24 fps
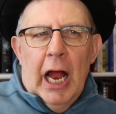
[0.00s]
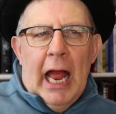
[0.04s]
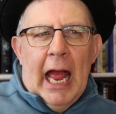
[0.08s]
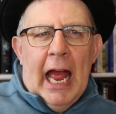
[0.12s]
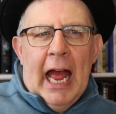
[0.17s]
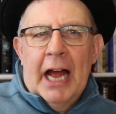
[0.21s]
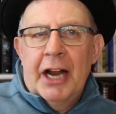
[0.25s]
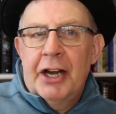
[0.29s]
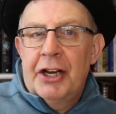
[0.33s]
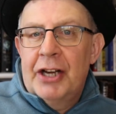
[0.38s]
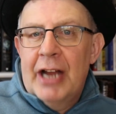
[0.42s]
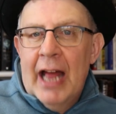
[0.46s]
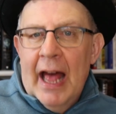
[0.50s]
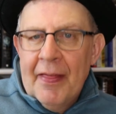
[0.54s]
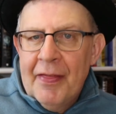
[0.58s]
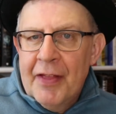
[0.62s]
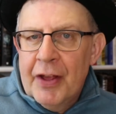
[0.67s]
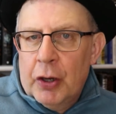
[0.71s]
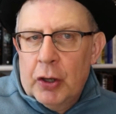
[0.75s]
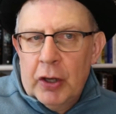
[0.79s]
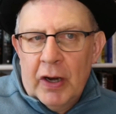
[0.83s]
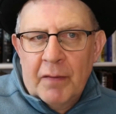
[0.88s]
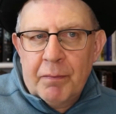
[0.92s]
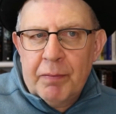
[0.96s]
And
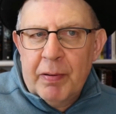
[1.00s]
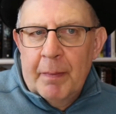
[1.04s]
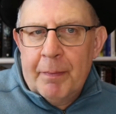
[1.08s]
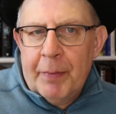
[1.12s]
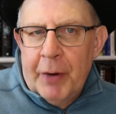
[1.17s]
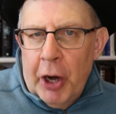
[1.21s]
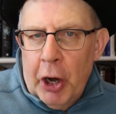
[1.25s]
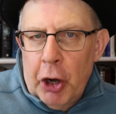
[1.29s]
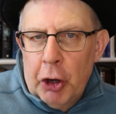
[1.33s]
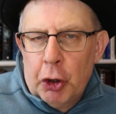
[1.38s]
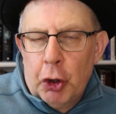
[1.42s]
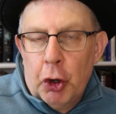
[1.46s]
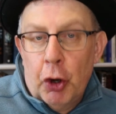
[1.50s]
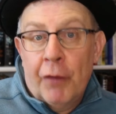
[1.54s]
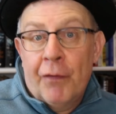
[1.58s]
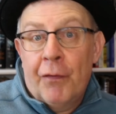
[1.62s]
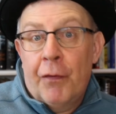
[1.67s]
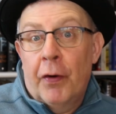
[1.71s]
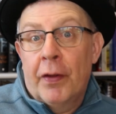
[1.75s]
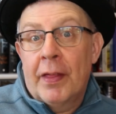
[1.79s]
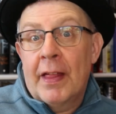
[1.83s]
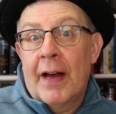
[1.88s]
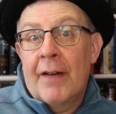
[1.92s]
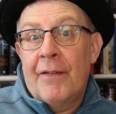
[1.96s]
nothing could have prepared her
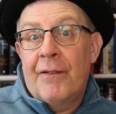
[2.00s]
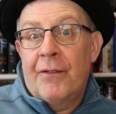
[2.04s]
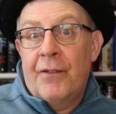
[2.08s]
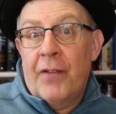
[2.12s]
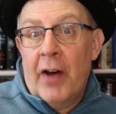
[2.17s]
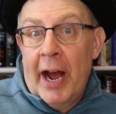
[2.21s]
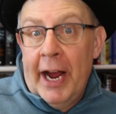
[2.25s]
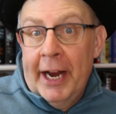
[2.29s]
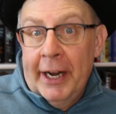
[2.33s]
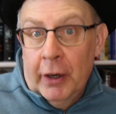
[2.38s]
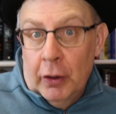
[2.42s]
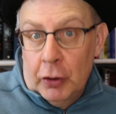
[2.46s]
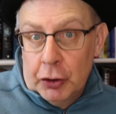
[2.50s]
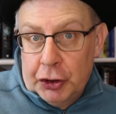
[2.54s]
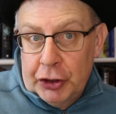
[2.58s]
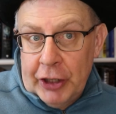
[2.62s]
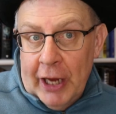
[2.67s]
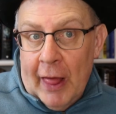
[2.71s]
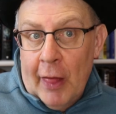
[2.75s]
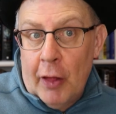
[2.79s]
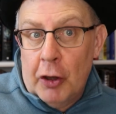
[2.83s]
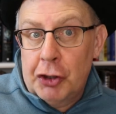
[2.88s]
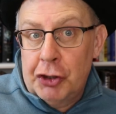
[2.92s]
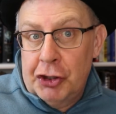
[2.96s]
for the final
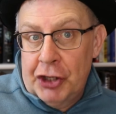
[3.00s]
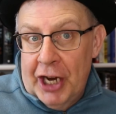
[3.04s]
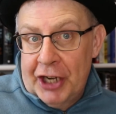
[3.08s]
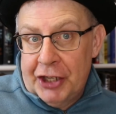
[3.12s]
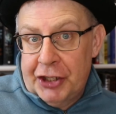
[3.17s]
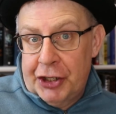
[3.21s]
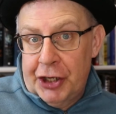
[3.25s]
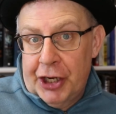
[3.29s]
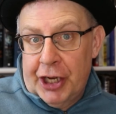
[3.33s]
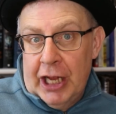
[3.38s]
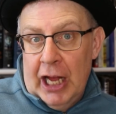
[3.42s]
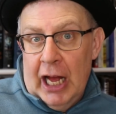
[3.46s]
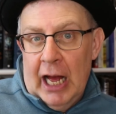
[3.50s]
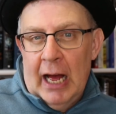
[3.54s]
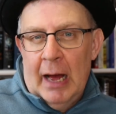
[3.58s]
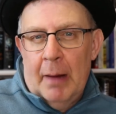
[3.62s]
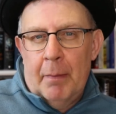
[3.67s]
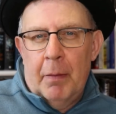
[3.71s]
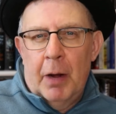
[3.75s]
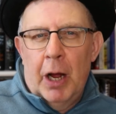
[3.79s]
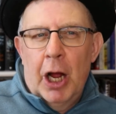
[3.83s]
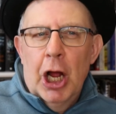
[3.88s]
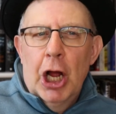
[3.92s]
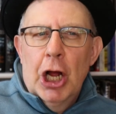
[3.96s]
challenge yet to
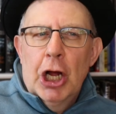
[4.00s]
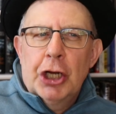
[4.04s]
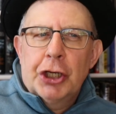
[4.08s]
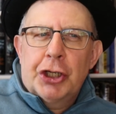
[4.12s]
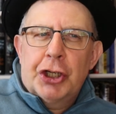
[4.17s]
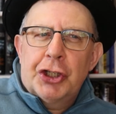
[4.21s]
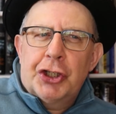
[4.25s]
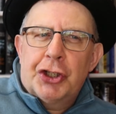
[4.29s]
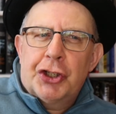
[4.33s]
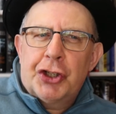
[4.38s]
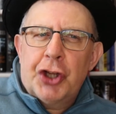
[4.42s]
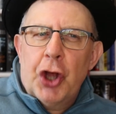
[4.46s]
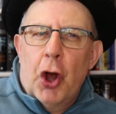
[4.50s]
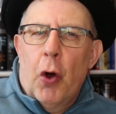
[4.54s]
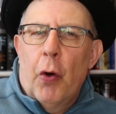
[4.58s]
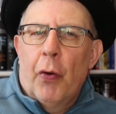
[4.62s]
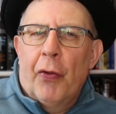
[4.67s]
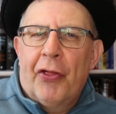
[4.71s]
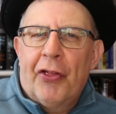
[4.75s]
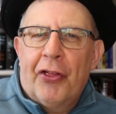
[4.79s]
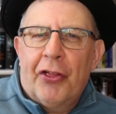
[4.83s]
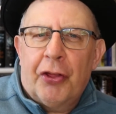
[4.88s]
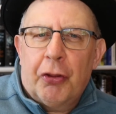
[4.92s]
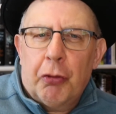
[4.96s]
come, to
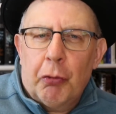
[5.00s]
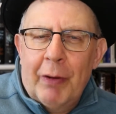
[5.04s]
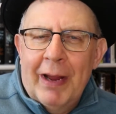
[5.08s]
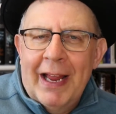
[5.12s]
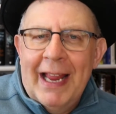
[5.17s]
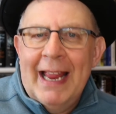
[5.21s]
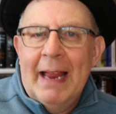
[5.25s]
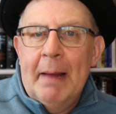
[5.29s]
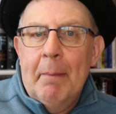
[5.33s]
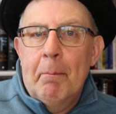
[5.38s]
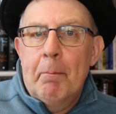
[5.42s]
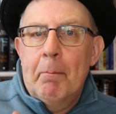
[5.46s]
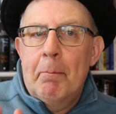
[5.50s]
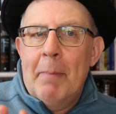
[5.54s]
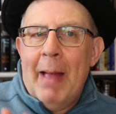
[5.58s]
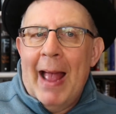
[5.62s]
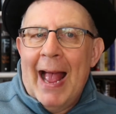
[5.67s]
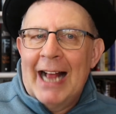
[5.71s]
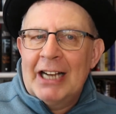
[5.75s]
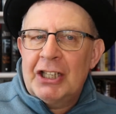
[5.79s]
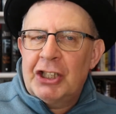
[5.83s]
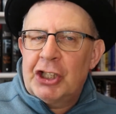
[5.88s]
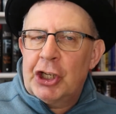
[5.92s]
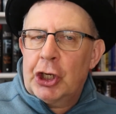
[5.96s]
sew 3
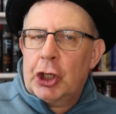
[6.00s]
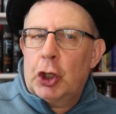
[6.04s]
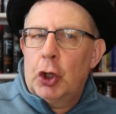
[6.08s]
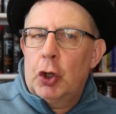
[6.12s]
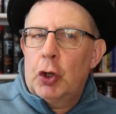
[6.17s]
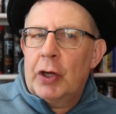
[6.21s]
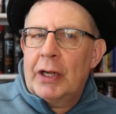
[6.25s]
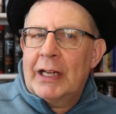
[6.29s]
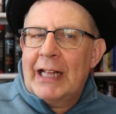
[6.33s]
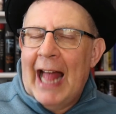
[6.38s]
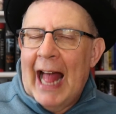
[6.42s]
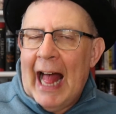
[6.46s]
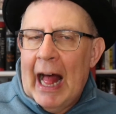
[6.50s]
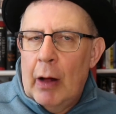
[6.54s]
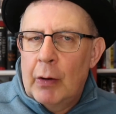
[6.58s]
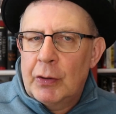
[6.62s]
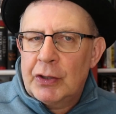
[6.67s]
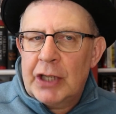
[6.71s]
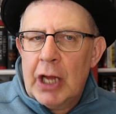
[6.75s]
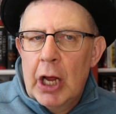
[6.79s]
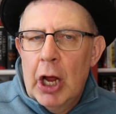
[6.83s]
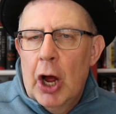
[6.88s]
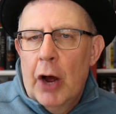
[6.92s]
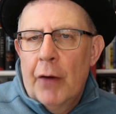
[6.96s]
magical
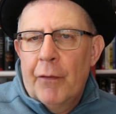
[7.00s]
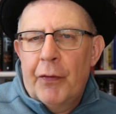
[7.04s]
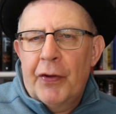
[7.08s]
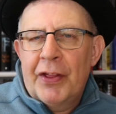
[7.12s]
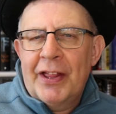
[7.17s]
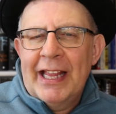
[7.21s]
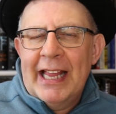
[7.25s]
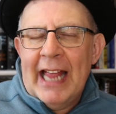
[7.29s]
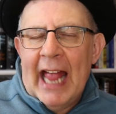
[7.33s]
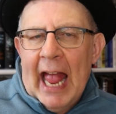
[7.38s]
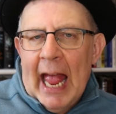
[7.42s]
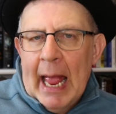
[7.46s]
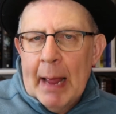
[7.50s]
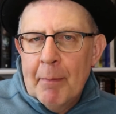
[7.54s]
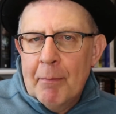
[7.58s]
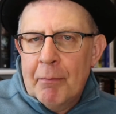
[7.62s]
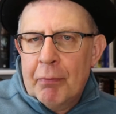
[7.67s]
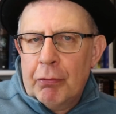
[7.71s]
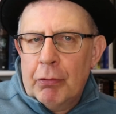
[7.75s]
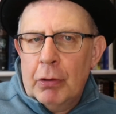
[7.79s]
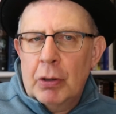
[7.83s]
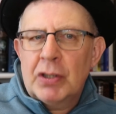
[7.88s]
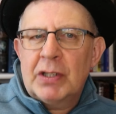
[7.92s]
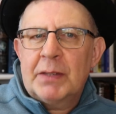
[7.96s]
gowns for the
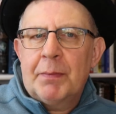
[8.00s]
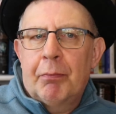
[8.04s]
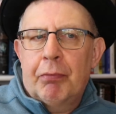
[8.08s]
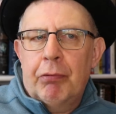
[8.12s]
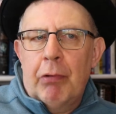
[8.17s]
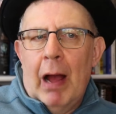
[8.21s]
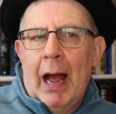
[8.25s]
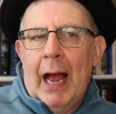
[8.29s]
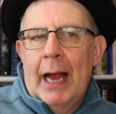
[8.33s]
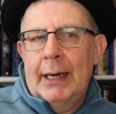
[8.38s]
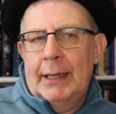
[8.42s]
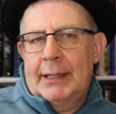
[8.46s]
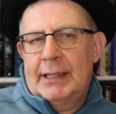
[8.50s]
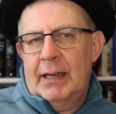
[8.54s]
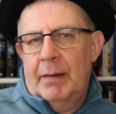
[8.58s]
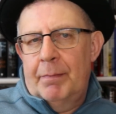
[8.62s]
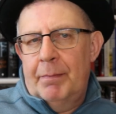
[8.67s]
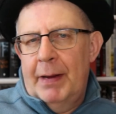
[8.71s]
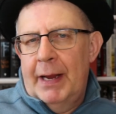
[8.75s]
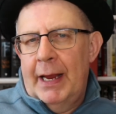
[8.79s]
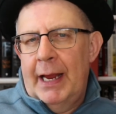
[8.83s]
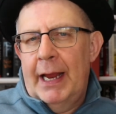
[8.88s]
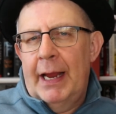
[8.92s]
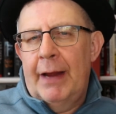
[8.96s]
Emperor's
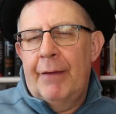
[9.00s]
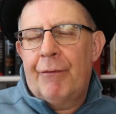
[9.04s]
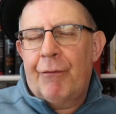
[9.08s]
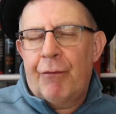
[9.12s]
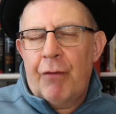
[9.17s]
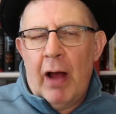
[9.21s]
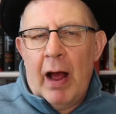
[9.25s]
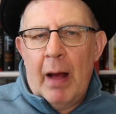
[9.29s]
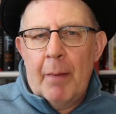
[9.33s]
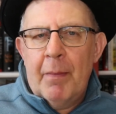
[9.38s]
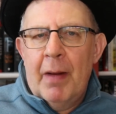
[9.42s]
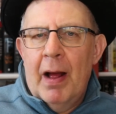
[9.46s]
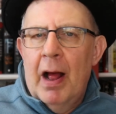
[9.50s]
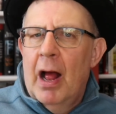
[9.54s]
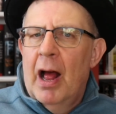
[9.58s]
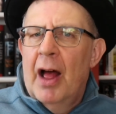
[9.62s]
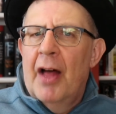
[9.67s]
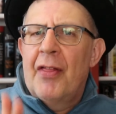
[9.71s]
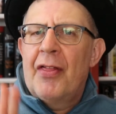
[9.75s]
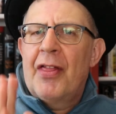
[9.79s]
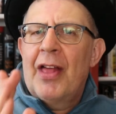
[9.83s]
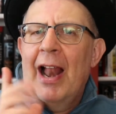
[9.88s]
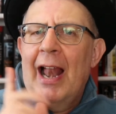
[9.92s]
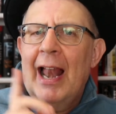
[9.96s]
bride-to-be, from
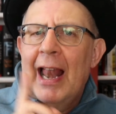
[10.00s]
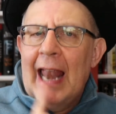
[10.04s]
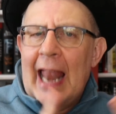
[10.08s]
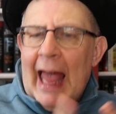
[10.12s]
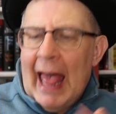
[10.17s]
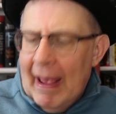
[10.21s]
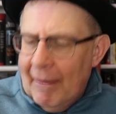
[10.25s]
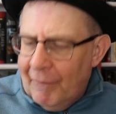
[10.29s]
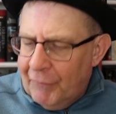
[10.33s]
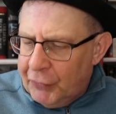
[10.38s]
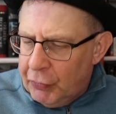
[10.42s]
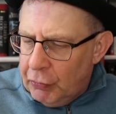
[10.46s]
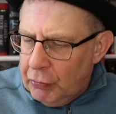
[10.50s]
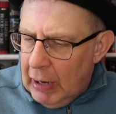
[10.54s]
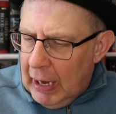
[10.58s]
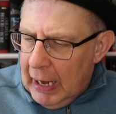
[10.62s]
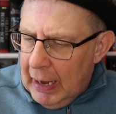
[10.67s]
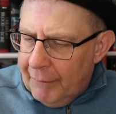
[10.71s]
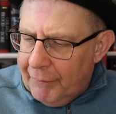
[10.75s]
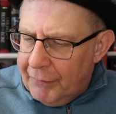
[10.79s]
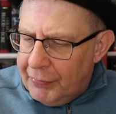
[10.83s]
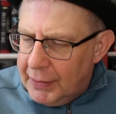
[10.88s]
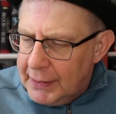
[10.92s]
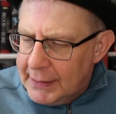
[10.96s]
the laughter
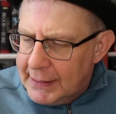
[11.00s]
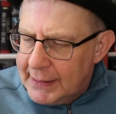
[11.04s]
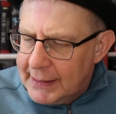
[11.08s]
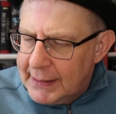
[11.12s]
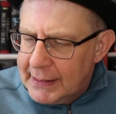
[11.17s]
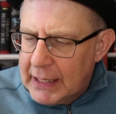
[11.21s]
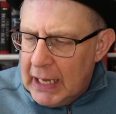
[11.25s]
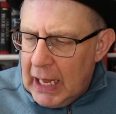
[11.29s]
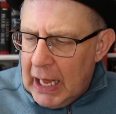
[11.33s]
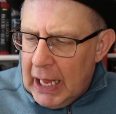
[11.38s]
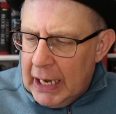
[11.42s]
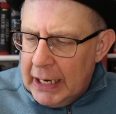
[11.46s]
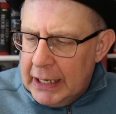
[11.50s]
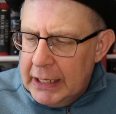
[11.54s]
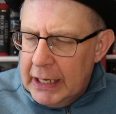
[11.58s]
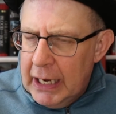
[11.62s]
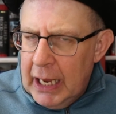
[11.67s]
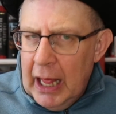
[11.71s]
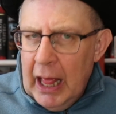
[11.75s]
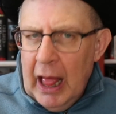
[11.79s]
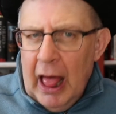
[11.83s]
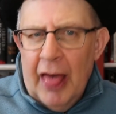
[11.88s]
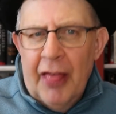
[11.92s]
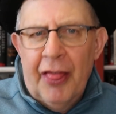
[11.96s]
of the
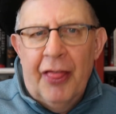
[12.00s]
sun,